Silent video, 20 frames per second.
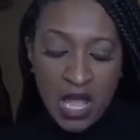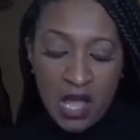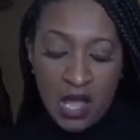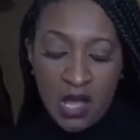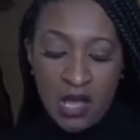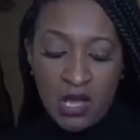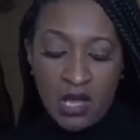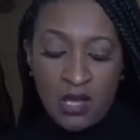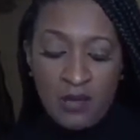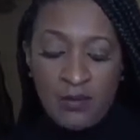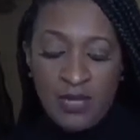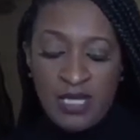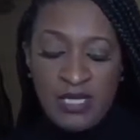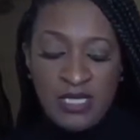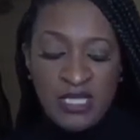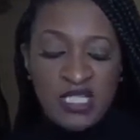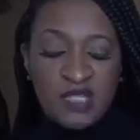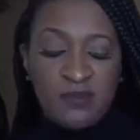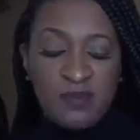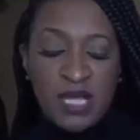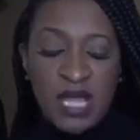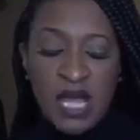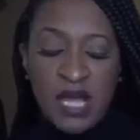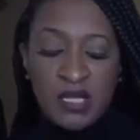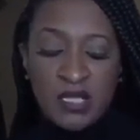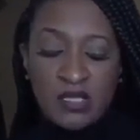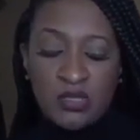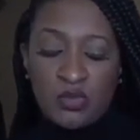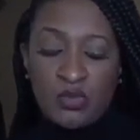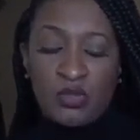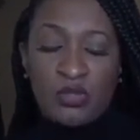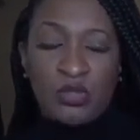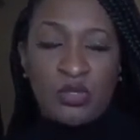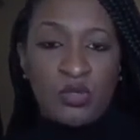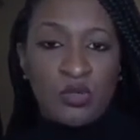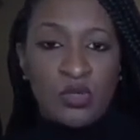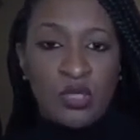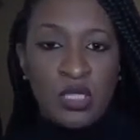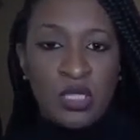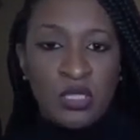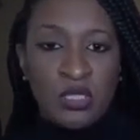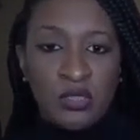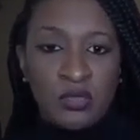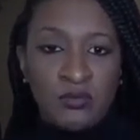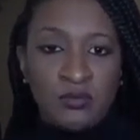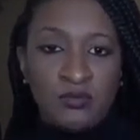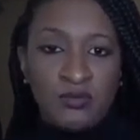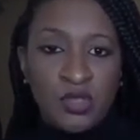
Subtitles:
And this blog is going to go in,